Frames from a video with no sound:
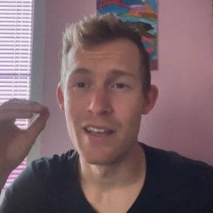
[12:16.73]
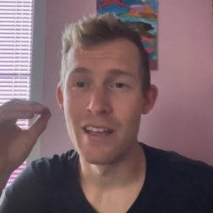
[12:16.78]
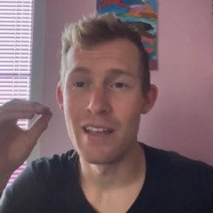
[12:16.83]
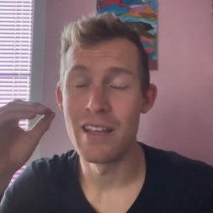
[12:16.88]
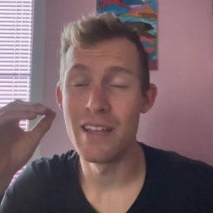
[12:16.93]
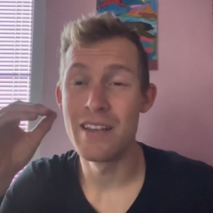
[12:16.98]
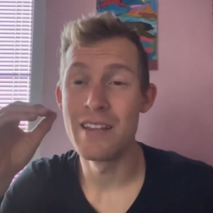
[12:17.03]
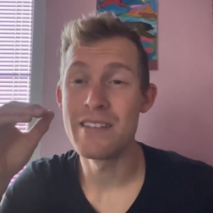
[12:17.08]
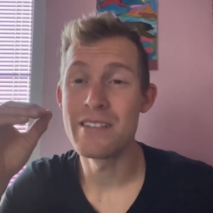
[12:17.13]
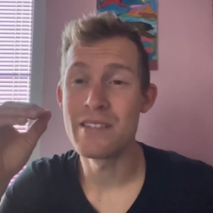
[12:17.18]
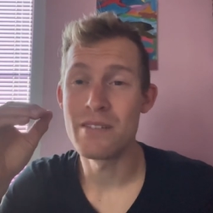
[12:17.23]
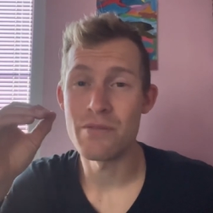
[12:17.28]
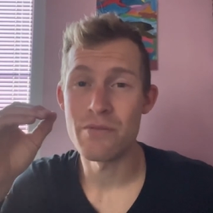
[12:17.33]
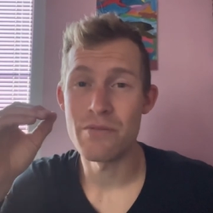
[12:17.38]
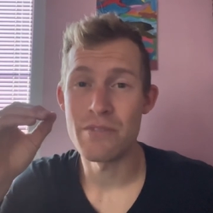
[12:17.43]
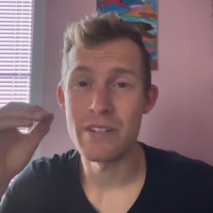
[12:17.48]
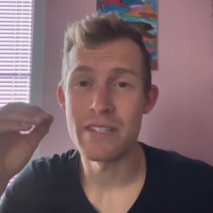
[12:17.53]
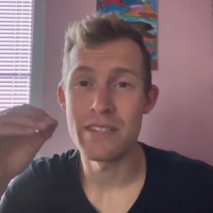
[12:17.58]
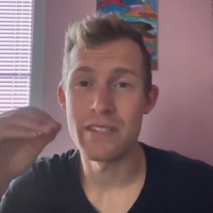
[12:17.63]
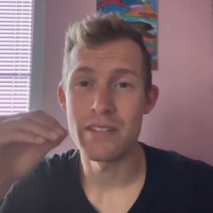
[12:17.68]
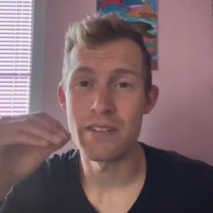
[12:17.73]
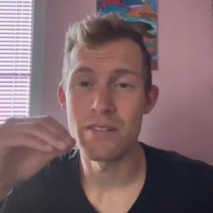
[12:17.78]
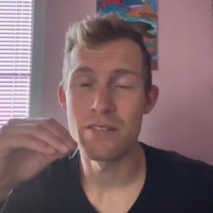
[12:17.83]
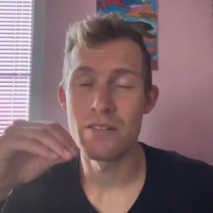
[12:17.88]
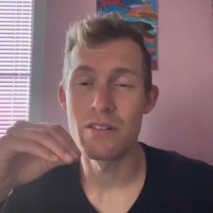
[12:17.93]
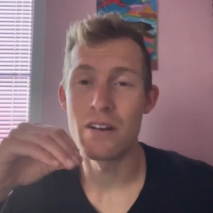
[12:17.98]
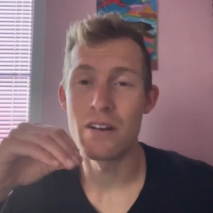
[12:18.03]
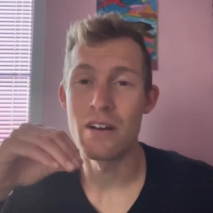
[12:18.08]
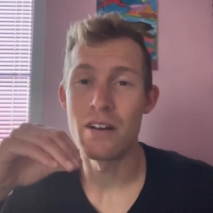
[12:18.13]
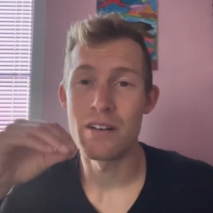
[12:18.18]
it is the reason they're
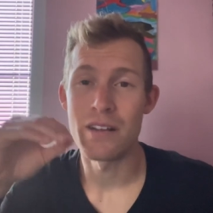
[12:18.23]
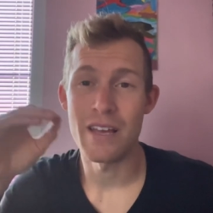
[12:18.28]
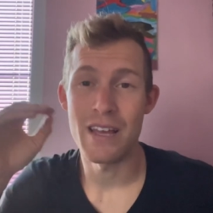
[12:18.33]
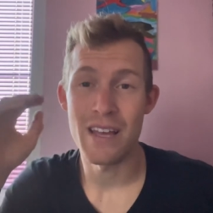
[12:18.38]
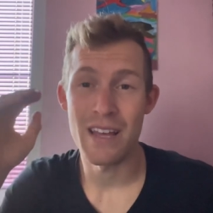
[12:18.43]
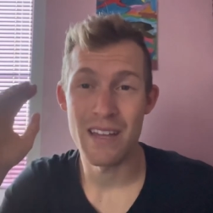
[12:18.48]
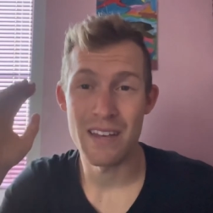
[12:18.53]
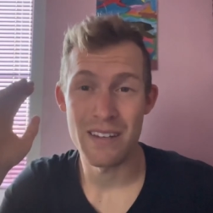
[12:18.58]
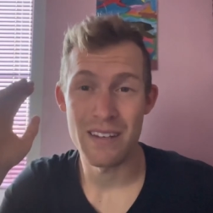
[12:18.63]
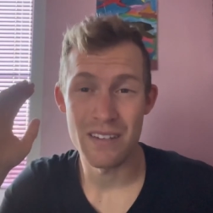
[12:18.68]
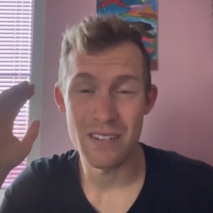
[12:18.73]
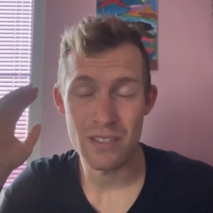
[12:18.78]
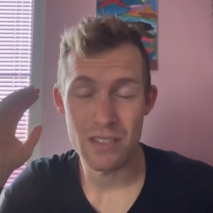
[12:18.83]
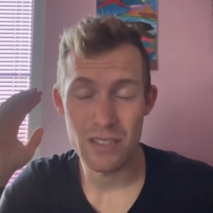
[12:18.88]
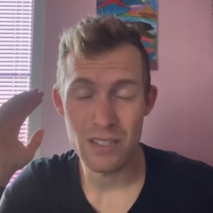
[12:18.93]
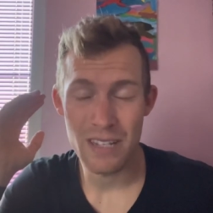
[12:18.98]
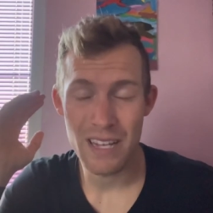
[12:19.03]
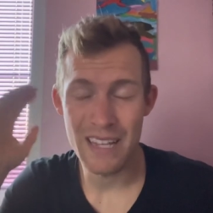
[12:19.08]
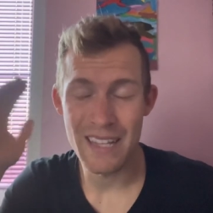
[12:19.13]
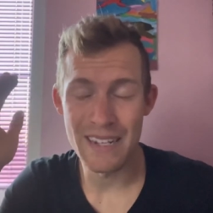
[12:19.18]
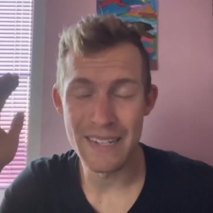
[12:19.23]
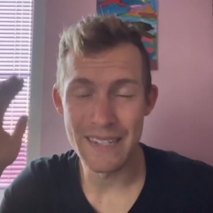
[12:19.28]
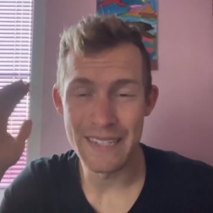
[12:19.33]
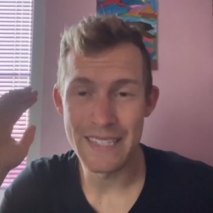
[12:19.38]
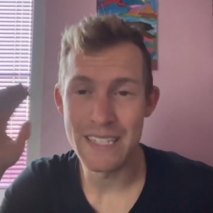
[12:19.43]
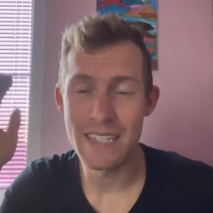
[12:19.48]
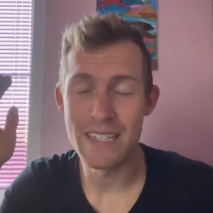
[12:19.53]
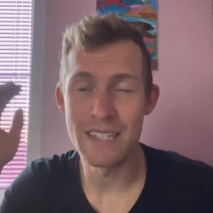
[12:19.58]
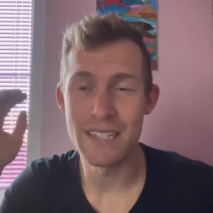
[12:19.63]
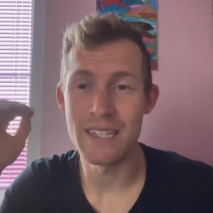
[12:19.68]
not at an
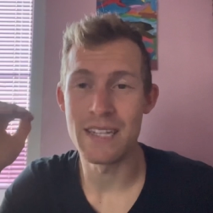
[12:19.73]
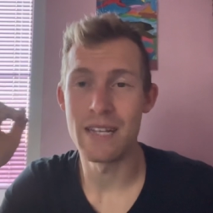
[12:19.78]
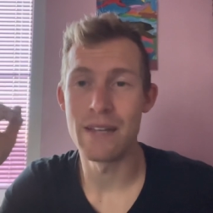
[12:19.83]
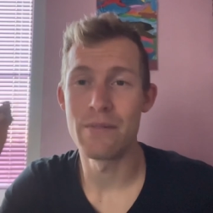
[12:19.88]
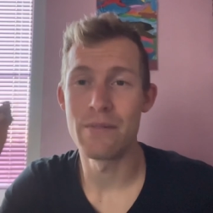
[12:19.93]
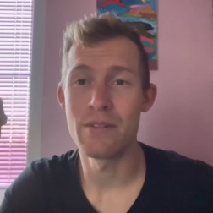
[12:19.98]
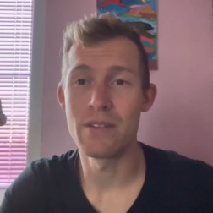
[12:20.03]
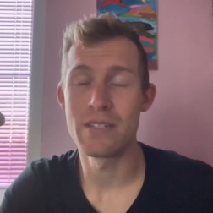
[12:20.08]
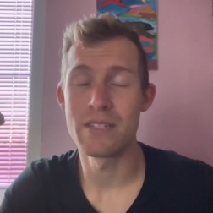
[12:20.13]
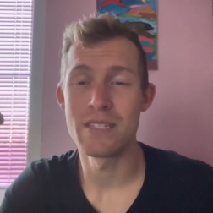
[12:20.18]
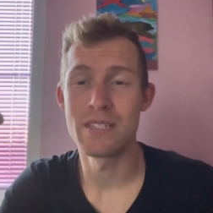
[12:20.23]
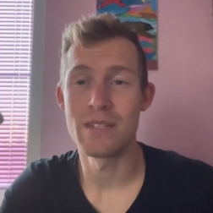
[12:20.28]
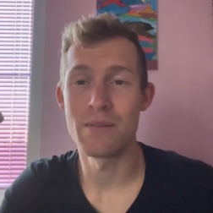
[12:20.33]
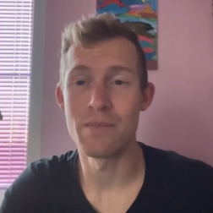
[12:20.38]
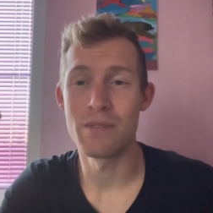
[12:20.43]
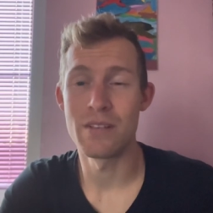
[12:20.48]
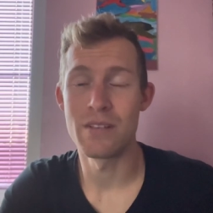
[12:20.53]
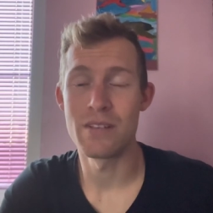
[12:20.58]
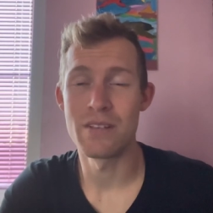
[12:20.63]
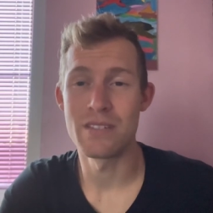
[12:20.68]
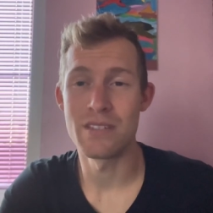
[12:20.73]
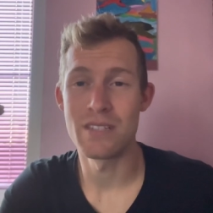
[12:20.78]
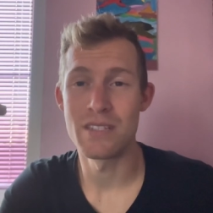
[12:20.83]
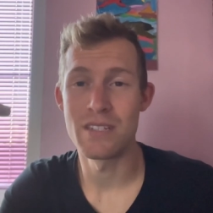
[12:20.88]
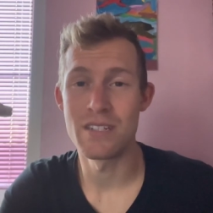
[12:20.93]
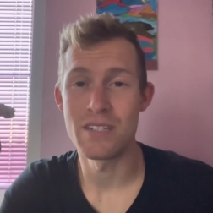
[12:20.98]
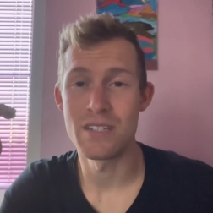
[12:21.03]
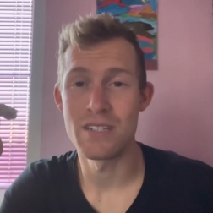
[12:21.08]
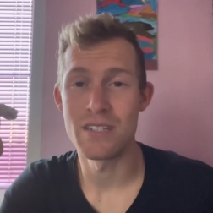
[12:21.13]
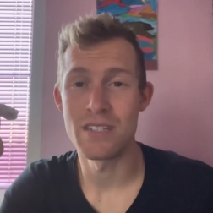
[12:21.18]
elite elite level is simply because
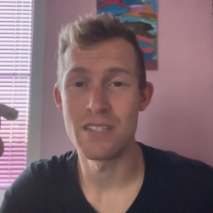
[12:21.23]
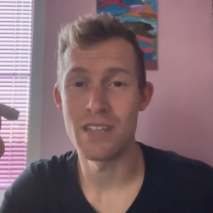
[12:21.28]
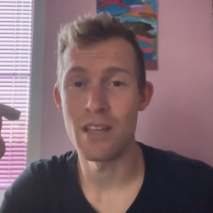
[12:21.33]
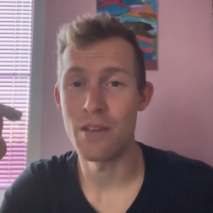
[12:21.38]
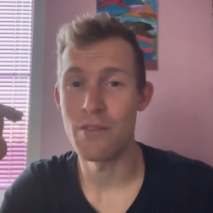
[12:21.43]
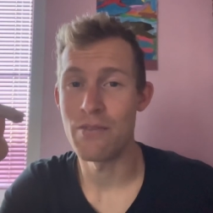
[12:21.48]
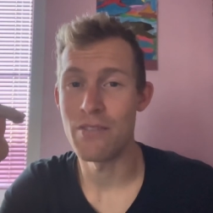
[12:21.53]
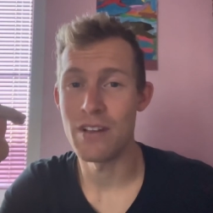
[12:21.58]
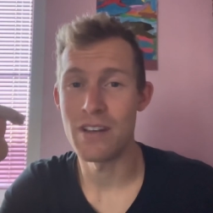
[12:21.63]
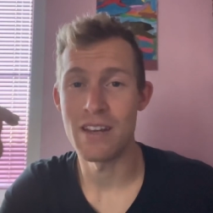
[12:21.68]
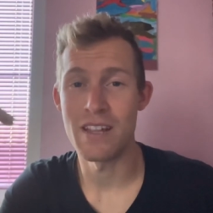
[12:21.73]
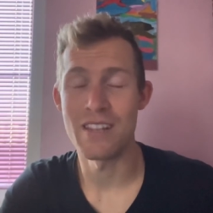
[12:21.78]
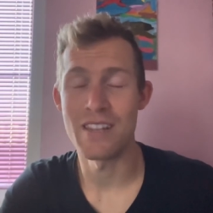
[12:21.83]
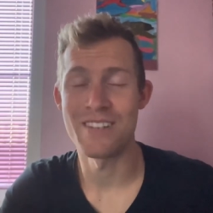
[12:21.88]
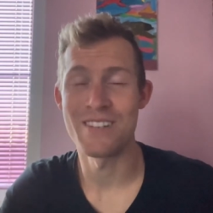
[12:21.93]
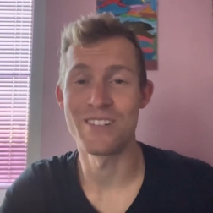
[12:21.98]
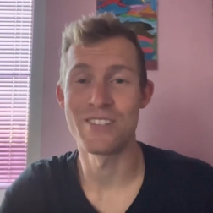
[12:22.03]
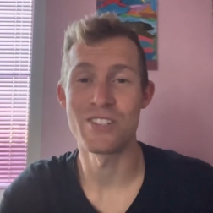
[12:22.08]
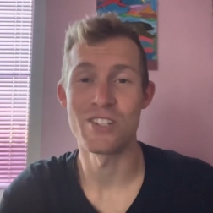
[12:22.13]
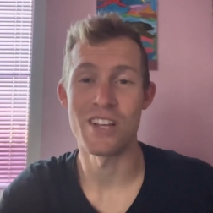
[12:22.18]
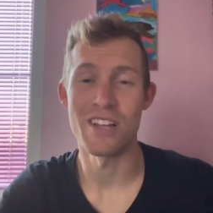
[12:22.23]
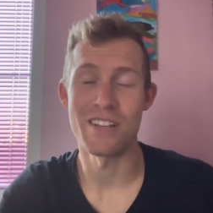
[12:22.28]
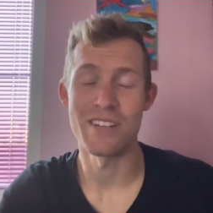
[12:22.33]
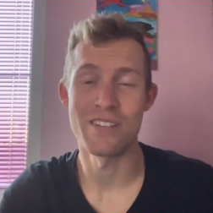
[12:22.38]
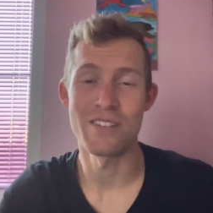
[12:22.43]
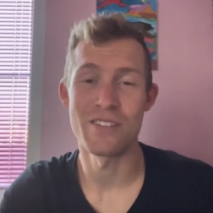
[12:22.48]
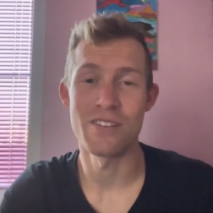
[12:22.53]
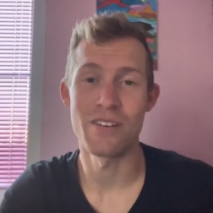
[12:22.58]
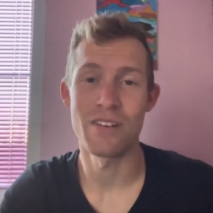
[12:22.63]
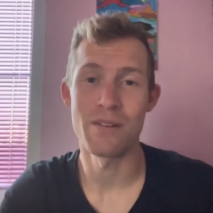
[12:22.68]
it's just a financial
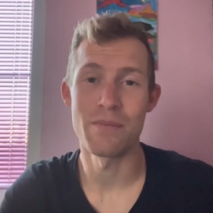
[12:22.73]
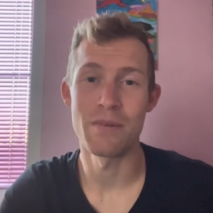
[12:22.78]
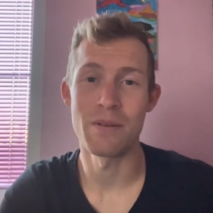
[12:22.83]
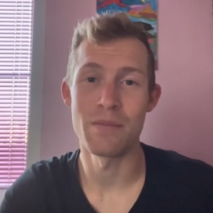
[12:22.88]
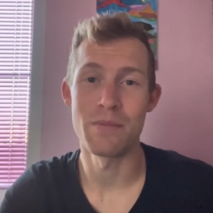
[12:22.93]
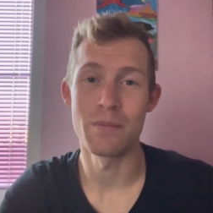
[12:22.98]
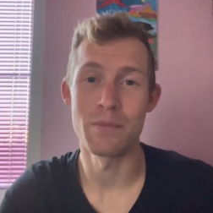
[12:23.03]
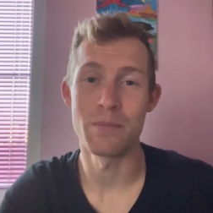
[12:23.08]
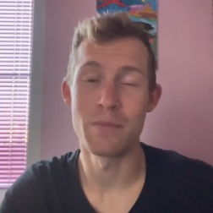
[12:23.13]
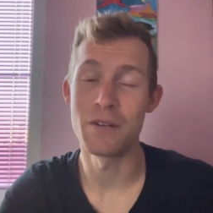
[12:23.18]
challenge to a lot of people.